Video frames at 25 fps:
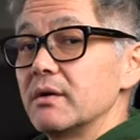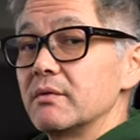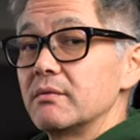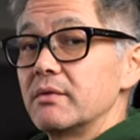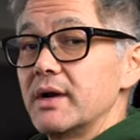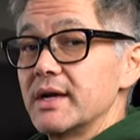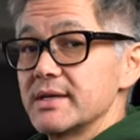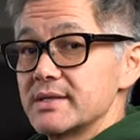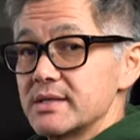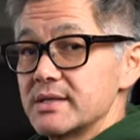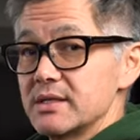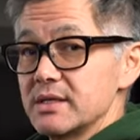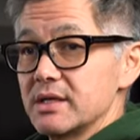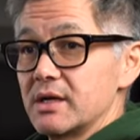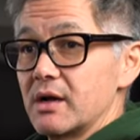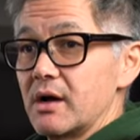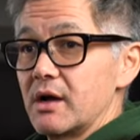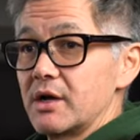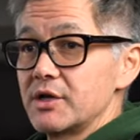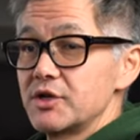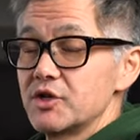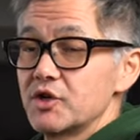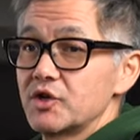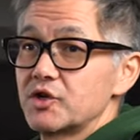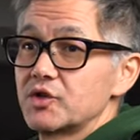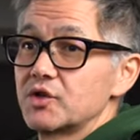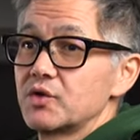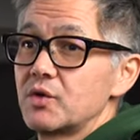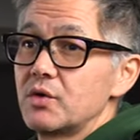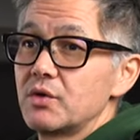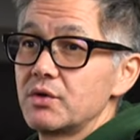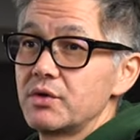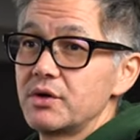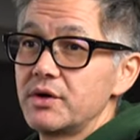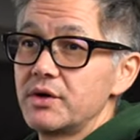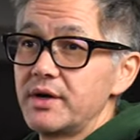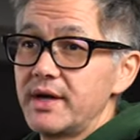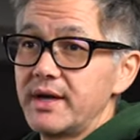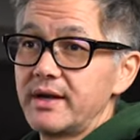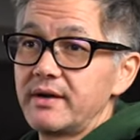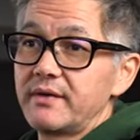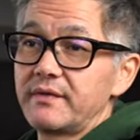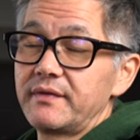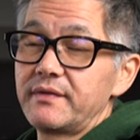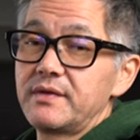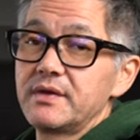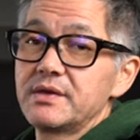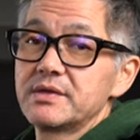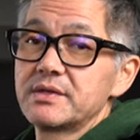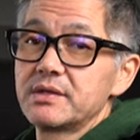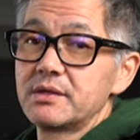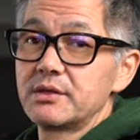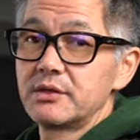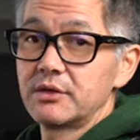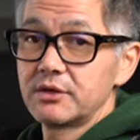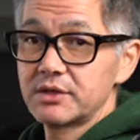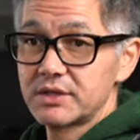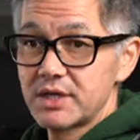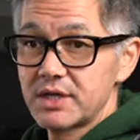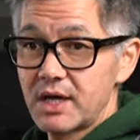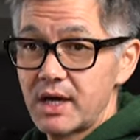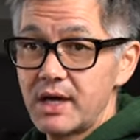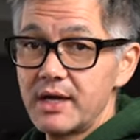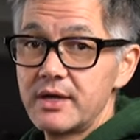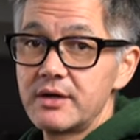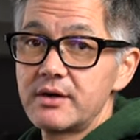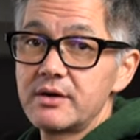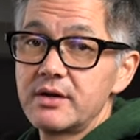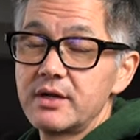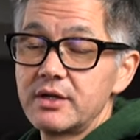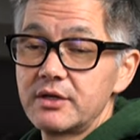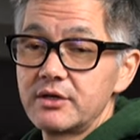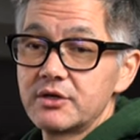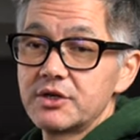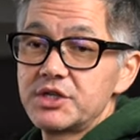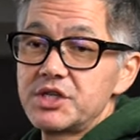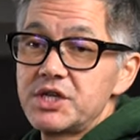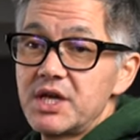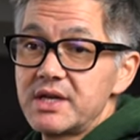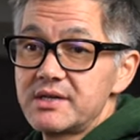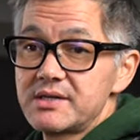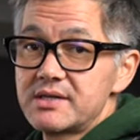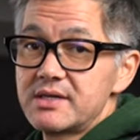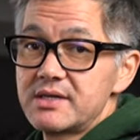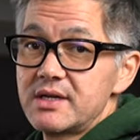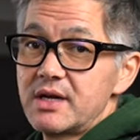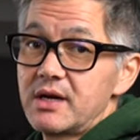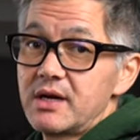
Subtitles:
resting on your shoulder and it feels a little tighter in your chest